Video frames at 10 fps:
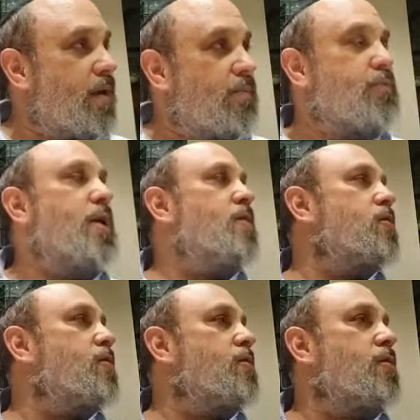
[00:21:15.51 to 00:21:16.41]

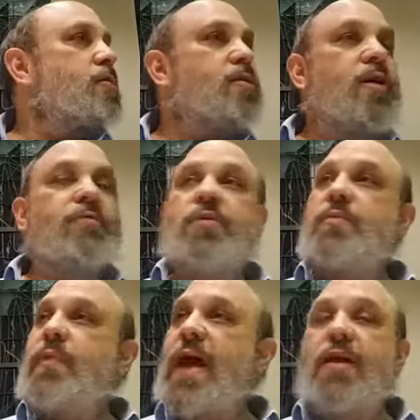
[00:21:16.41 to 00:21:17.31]
oppressors and several
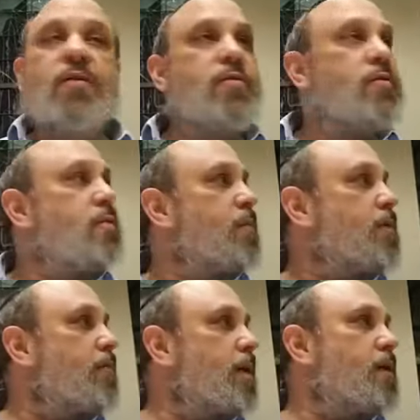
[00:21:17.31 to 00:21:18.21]
battles in
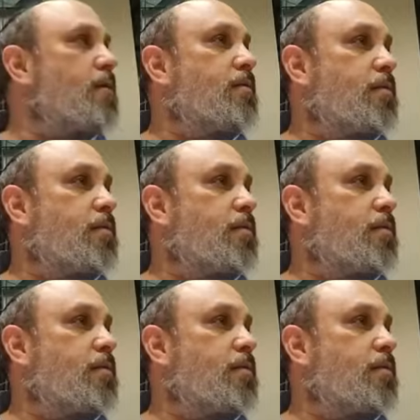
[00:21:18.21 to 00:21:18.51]
between.